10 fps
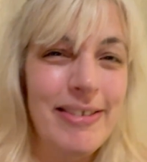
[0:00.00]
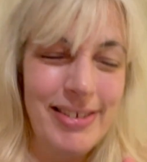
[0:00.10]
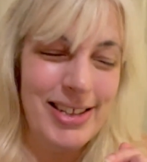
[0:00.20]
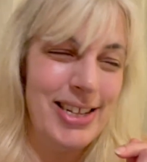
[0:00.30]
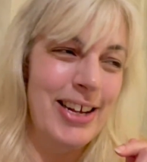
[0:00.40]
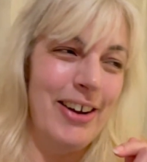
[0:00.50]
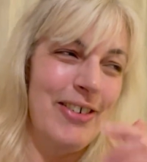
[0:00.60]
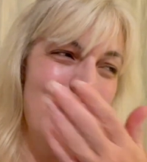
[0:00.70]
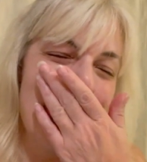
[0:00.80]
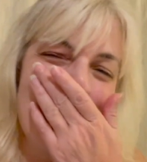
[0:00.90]

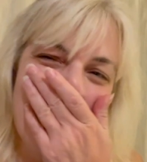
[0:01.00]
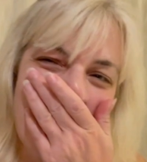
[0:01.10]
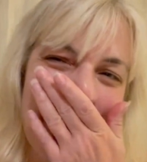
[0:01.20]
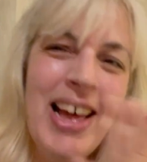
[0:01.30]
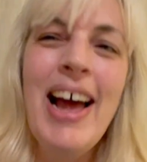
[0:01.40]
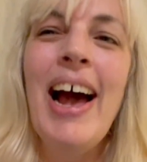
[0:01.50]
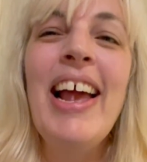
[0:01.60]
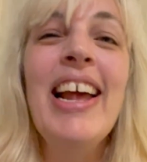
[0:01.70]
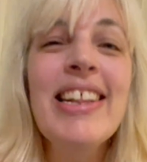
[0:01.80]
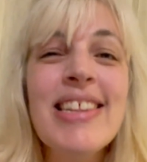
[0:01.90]
So I
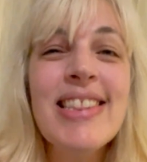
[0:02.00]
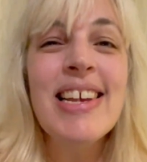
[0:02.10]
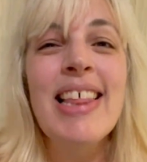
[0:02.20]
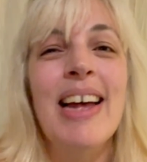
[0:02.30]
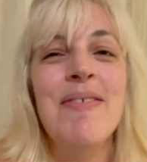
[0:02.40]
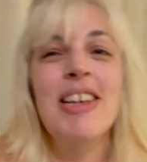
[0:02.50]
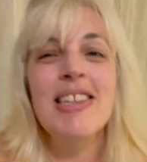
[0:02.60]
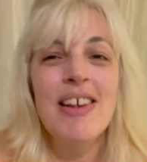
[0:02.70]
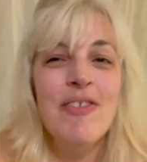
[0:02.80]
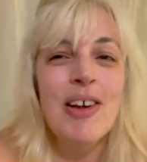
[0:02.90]
hate to say that because
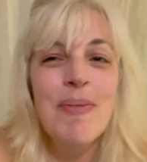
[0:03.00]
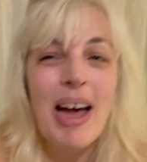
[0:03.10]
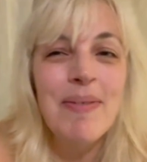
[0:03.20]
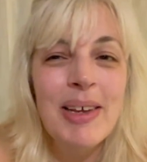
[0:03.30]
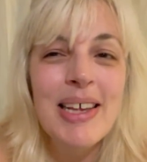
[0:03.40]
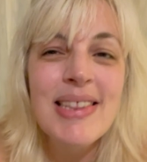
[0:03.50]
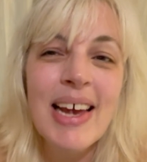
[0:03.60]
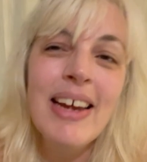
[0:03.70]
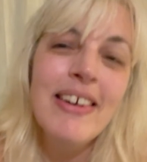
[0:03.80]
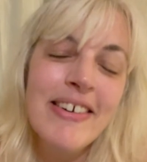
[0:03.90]
I feel bad, because
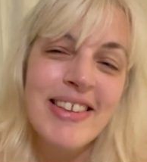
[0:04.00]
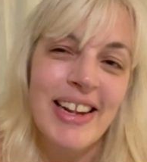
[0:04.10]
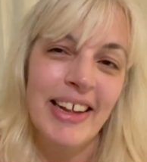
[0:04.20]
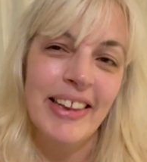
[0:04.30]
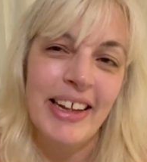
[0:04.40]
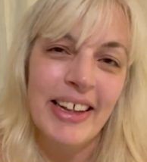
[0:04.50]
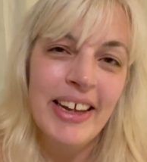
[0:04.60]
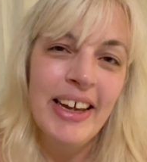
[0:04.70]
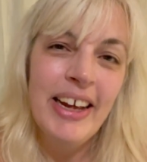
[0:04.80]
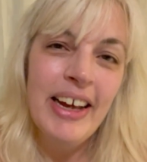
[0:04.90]
I understand,
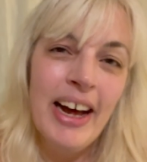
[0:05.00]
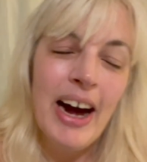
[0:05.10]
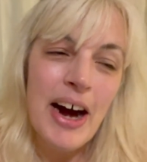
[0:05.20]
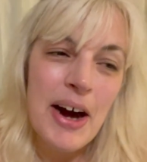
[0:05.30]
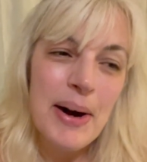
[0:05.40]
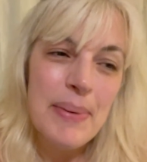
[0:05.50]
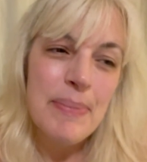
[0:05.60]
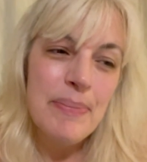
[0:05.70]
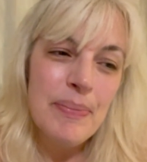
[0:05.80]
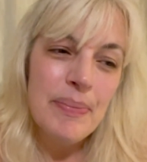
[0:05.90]

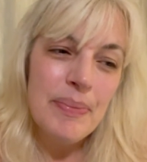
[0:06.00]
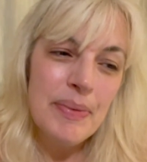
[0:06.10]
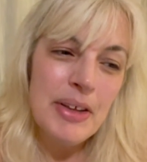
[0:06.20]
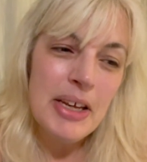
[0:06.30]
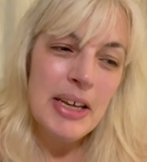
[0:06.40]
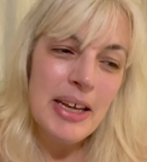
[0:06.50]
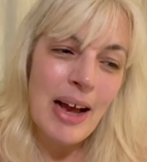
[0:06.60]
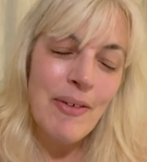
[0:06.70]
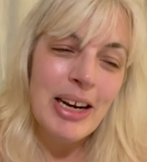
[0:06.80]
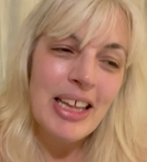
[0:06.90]
I
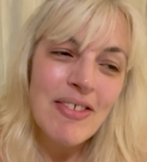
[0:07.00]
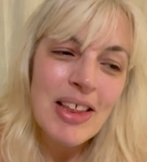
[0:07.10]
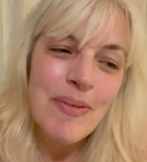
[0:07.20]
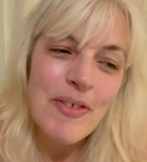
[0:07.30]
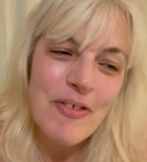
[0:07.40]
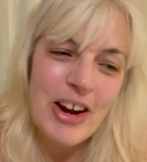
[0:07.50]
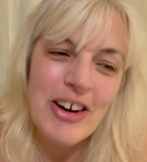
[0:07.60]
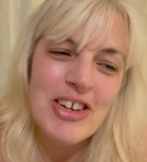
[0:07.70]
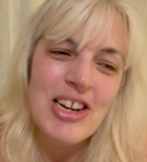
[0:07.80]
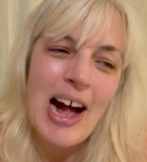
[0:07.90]
want to give them a fair
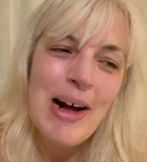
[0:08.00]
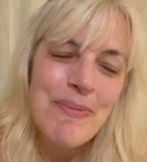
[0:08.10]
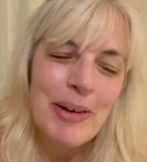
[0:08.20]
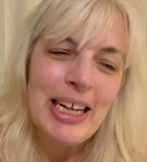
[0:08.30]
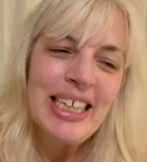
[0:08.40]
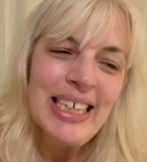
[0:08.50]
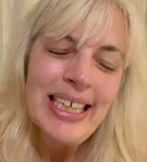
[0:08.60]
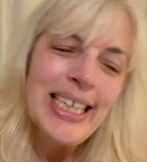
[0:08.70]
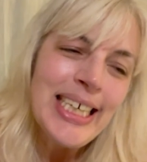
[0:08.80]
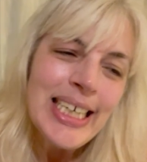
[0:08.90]
shot, but
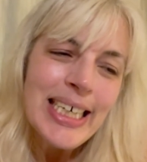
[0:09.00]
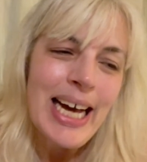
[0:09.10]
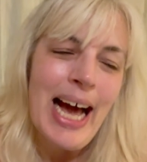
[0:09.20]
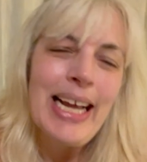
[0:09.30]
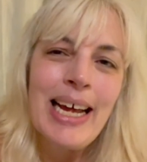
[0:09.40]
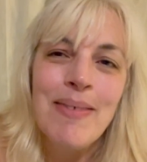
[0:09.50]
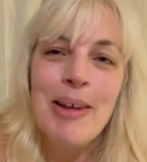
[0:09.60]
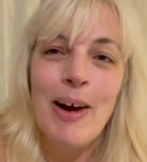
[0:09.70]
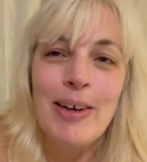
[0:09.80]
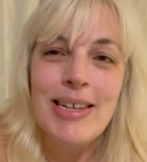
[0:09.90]
I gotta be
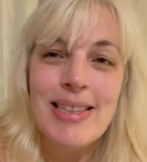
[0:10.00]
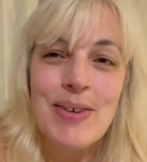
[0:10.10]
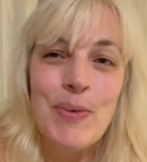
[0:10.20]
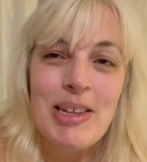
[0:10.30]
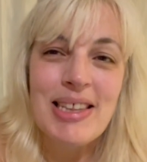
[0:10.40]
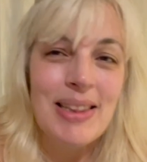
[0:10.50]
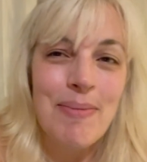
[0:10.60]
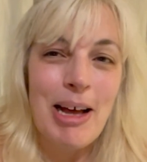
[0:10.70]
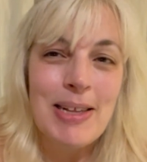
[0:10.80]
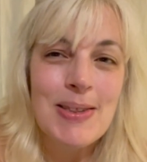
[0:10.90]
honest, it wasn't the
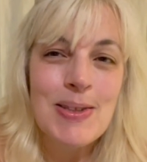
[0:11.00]
best.